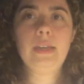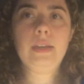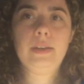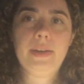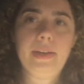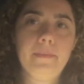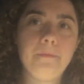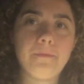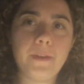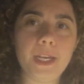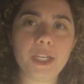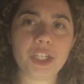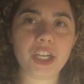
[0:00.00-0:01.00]
All right,
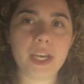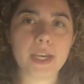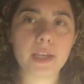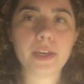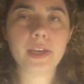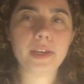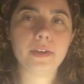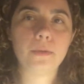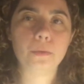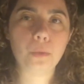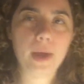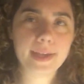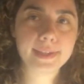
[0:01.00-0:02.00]
finishing
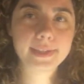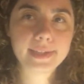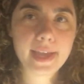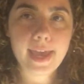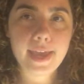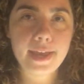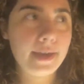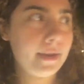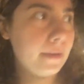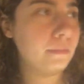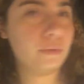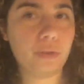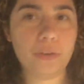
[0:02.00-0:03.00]
Wednesday
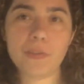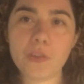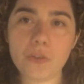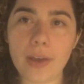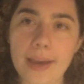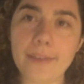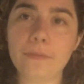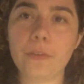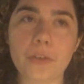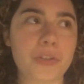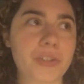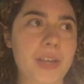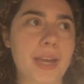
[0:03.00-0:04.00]
preview night
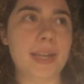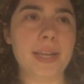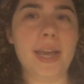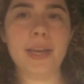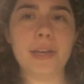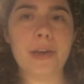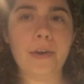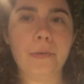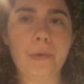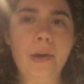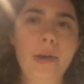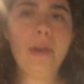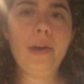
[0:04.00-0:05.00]
for San Diego.